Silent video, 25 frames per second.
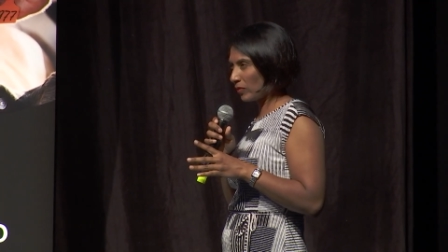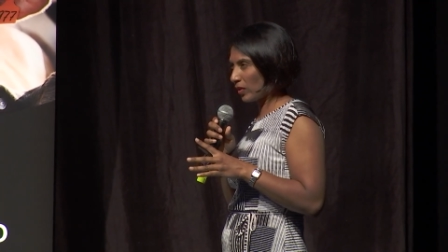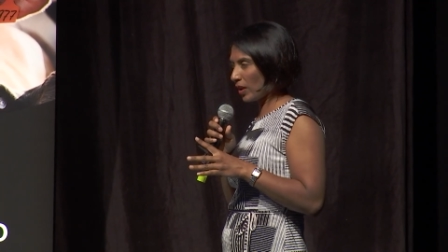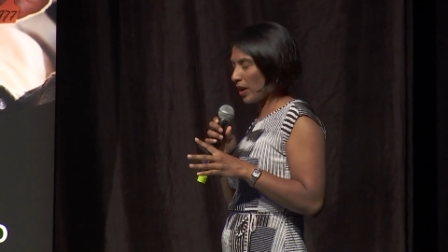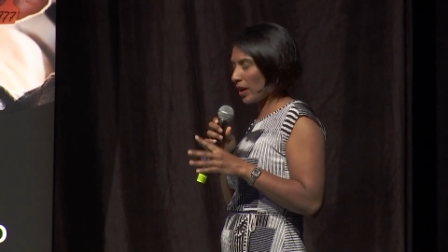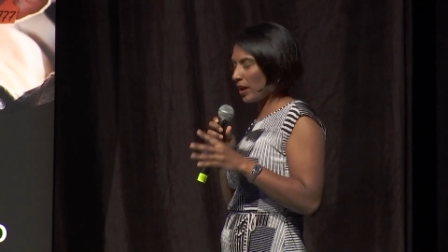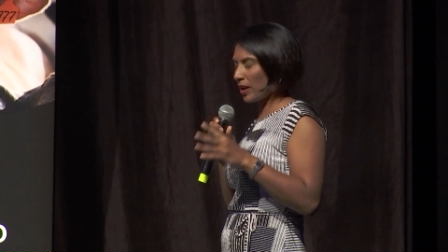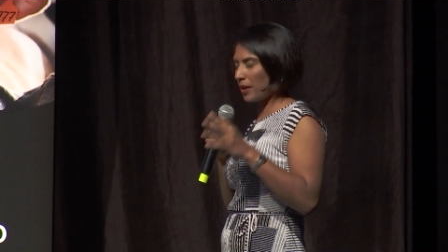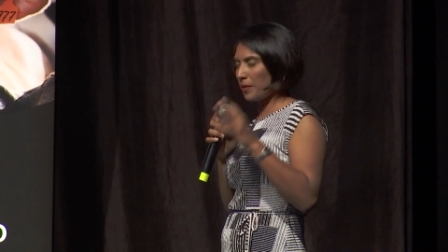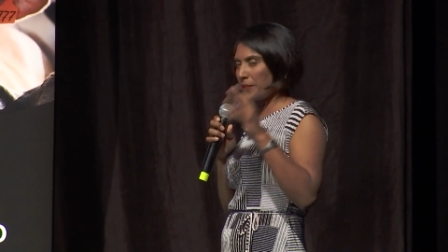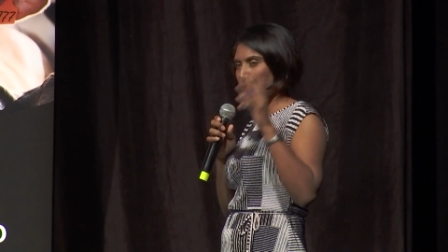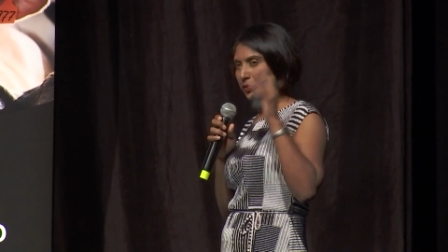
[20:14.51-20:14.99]

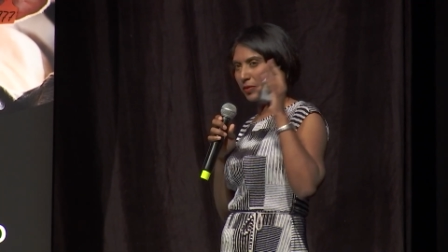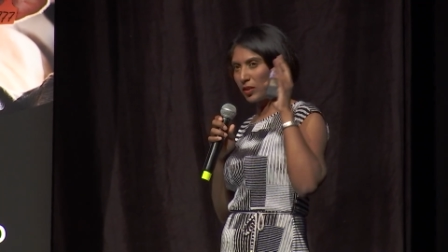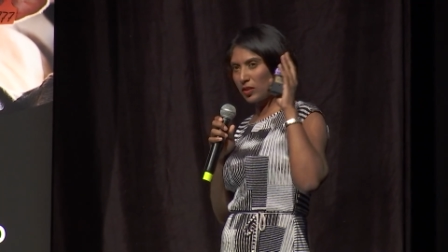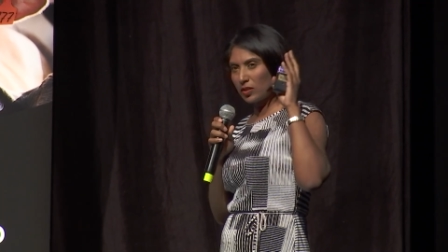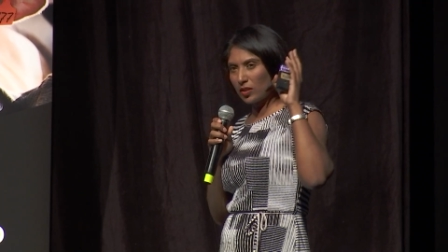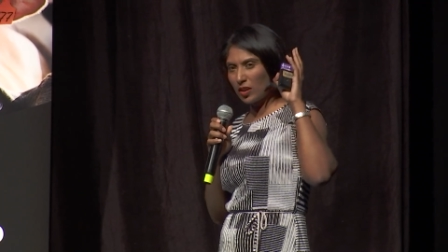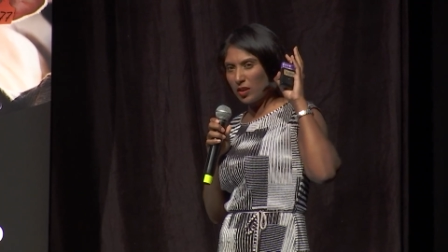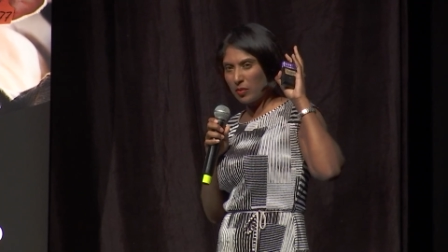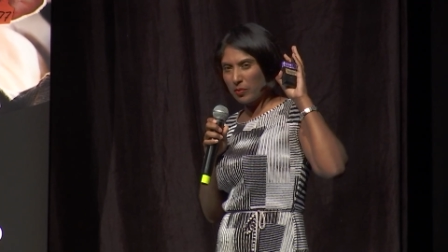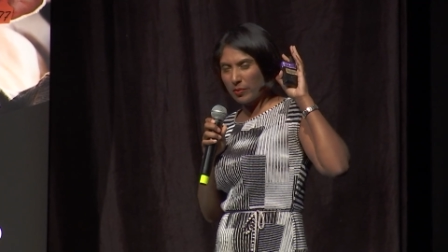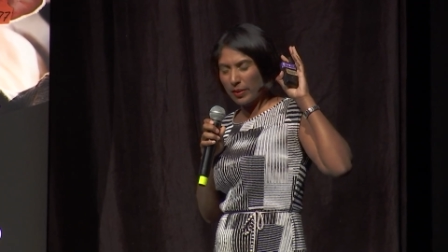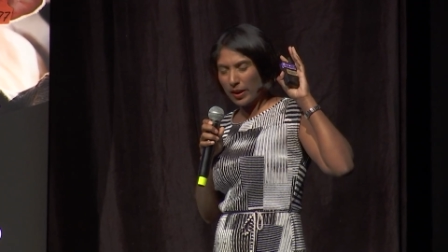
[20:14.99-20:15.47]
Okay? It's
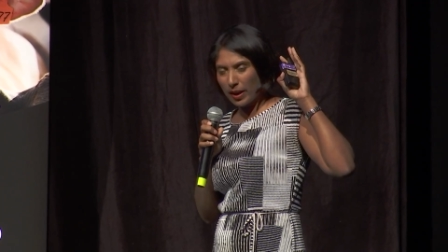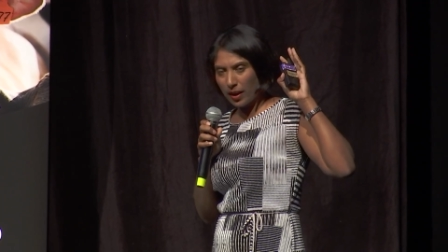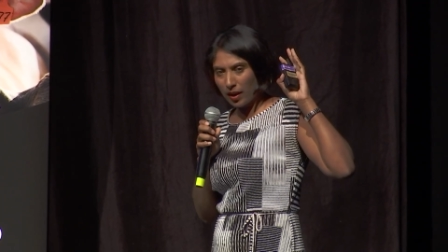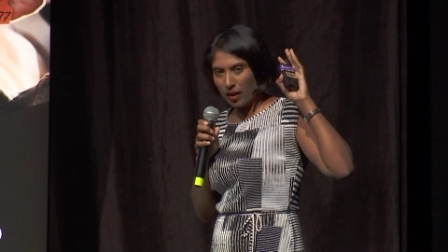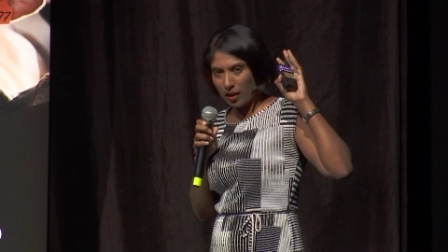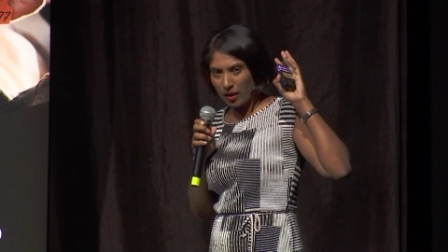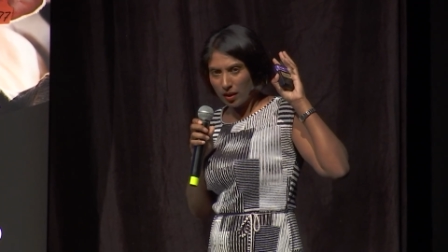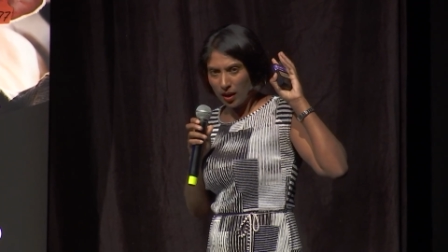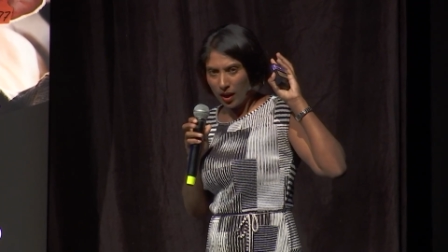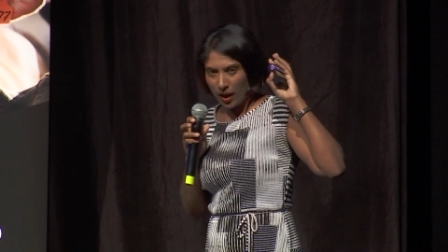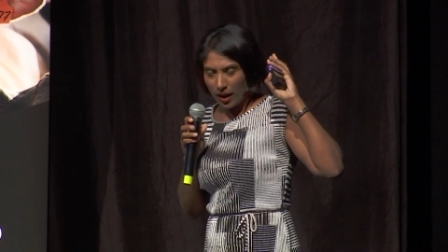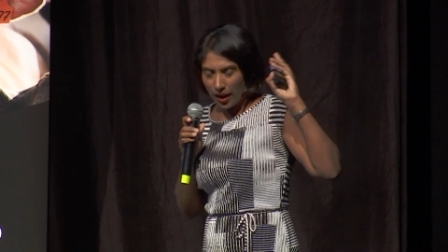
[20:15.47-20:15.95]
not
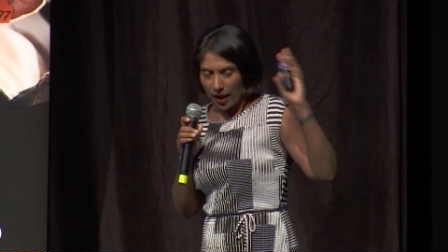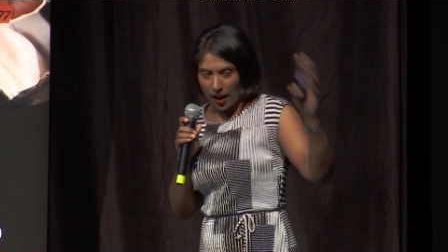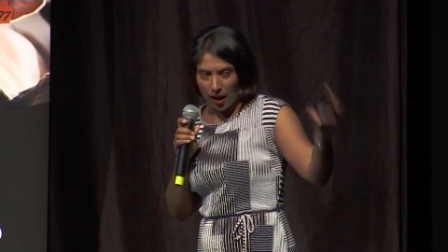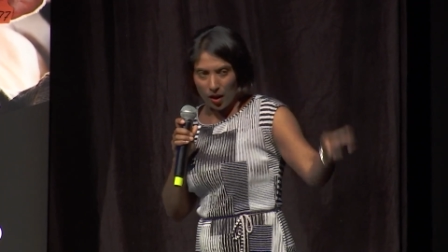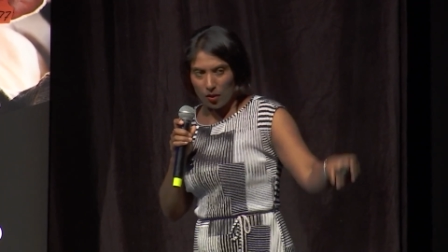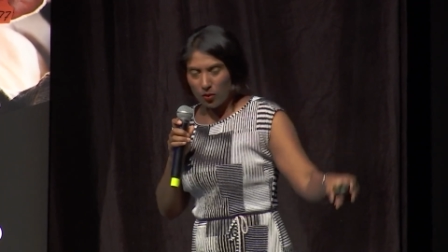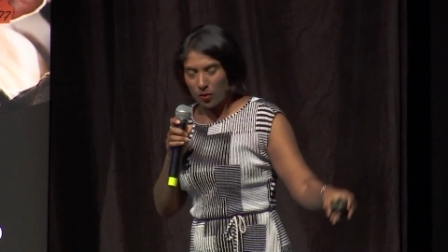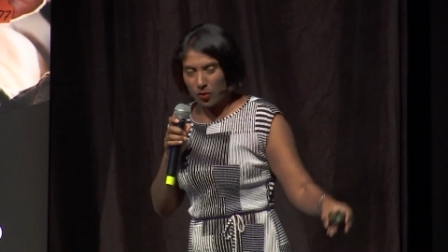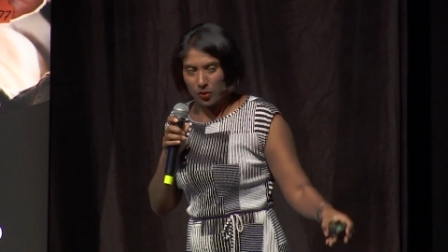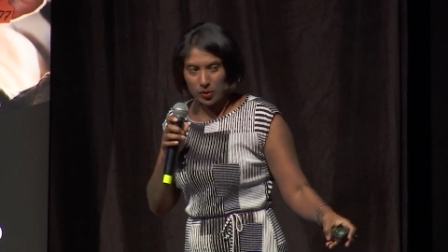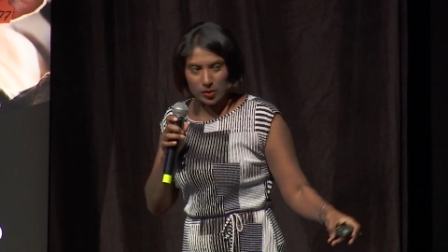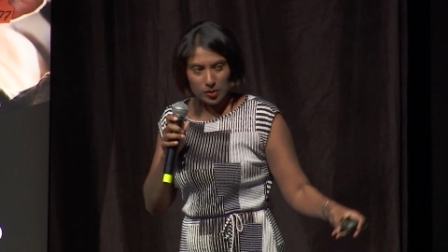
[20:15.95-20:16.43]
about
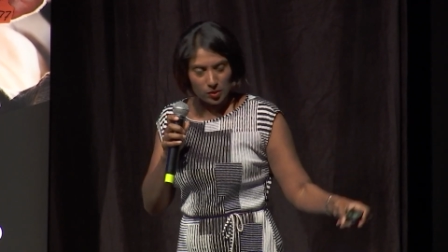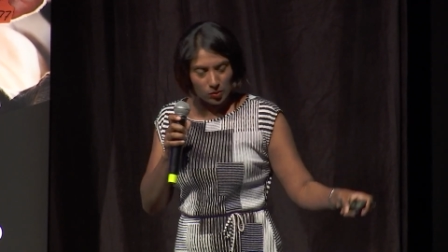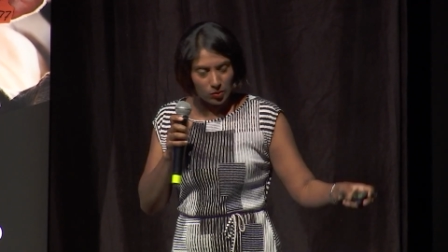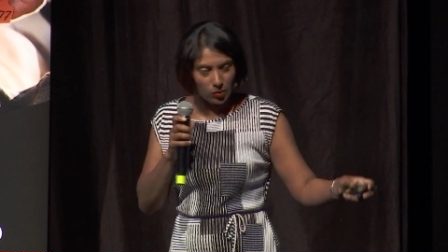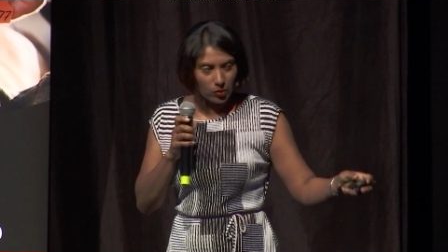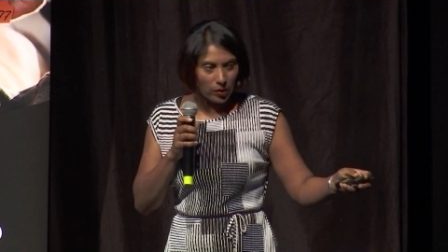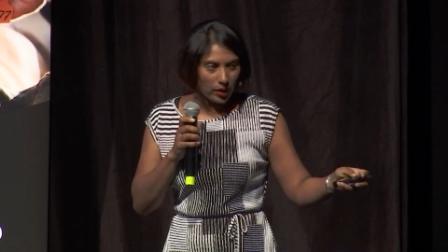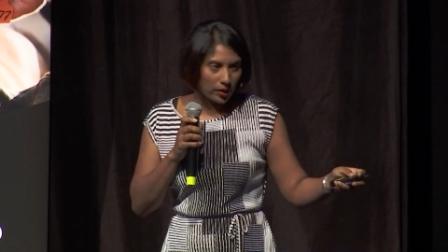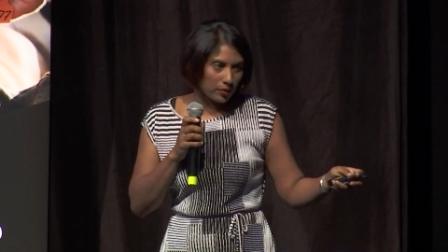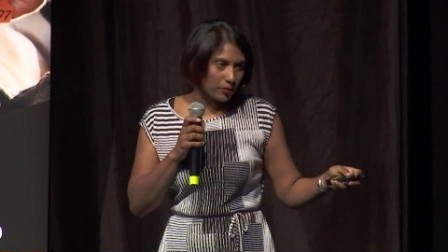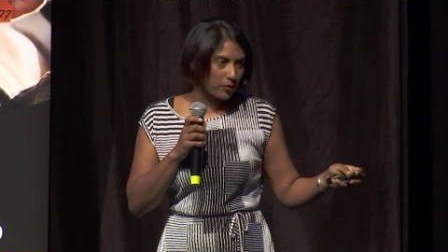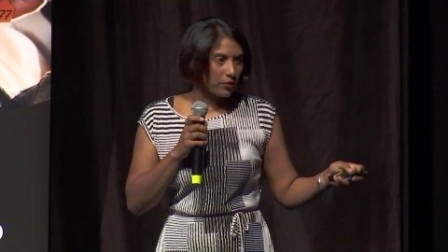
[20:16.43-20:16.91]
how awesome
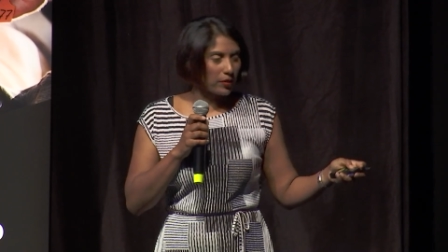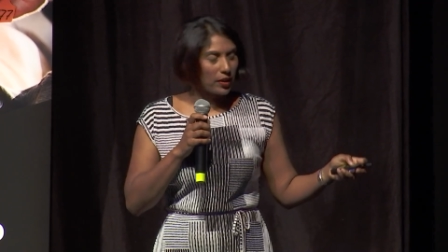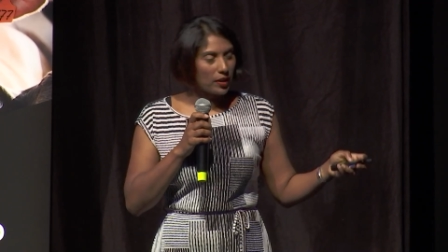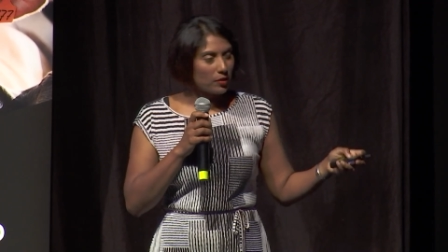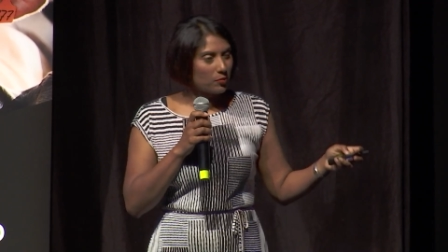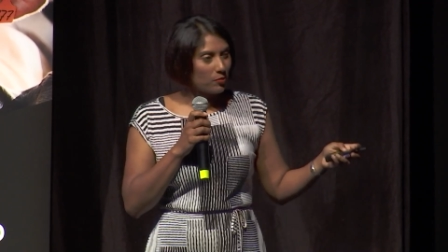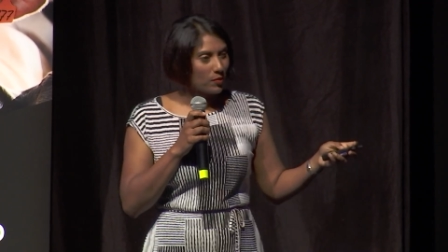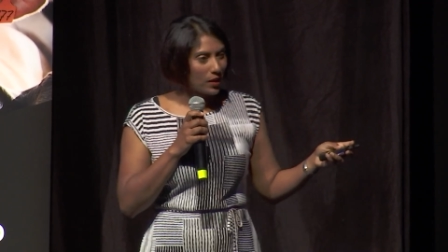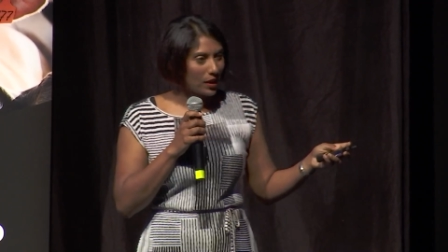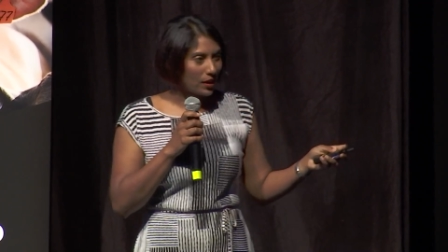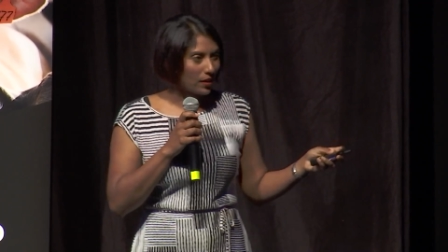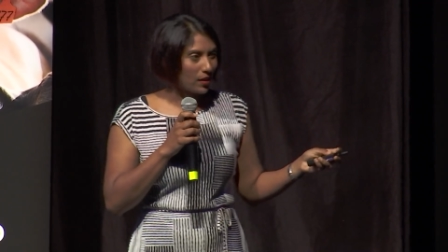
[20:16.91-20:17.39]

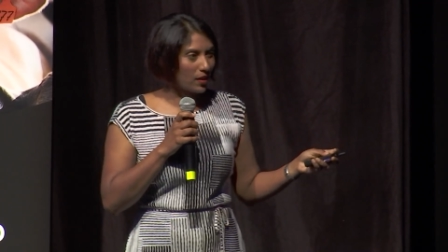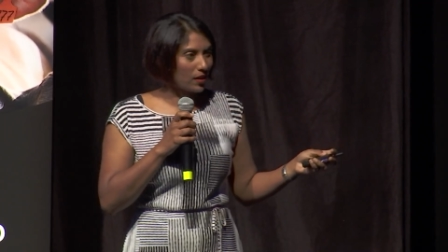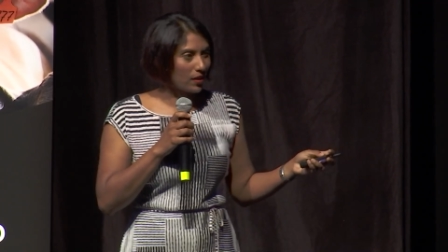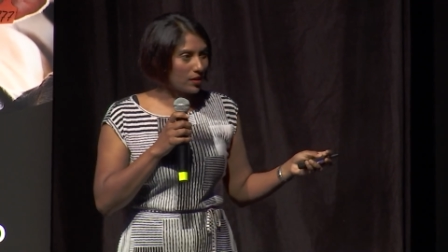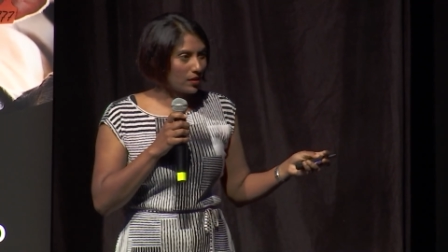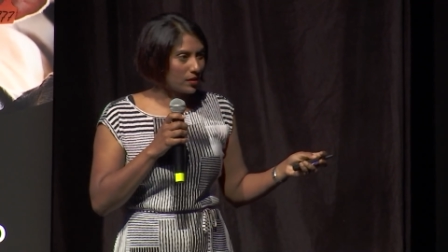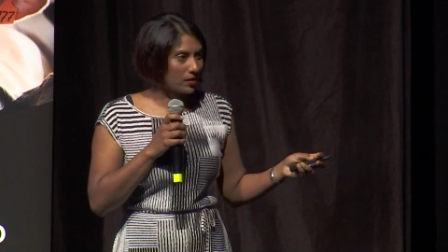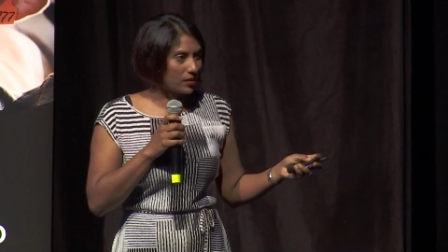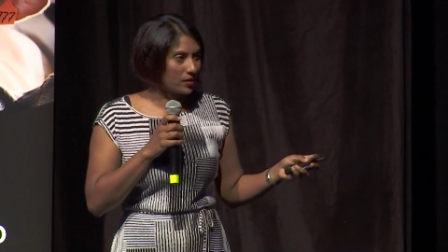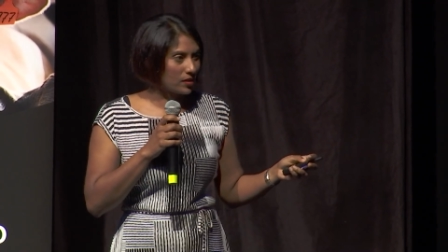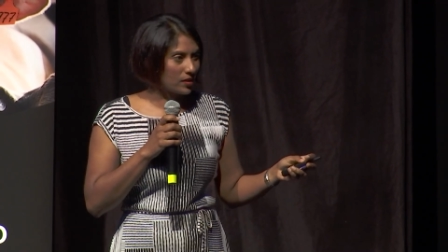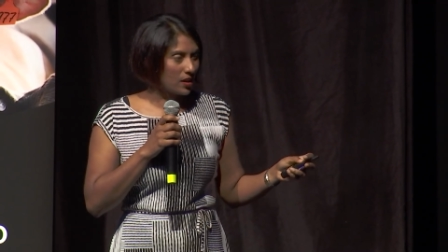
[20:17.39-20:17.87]
grain-fed meat
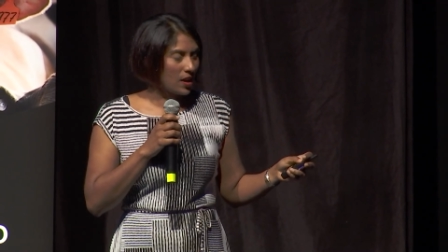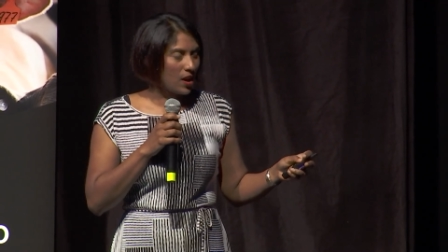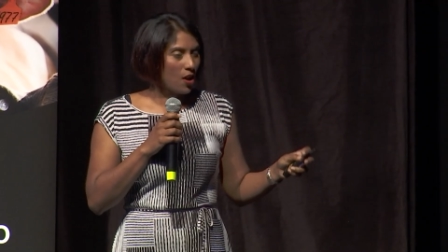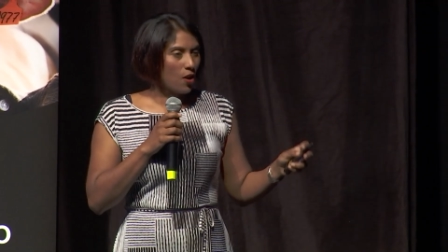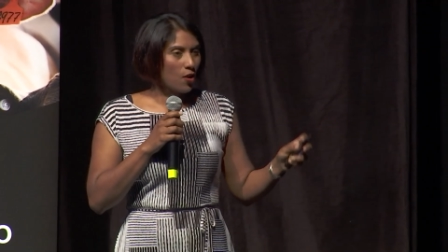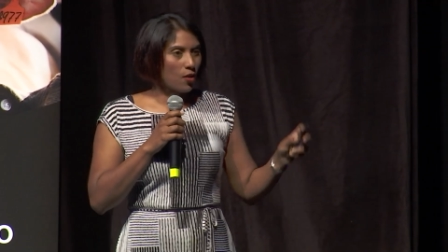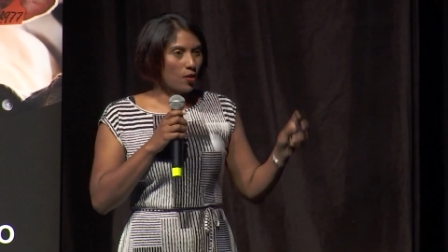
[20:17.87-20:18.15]
is,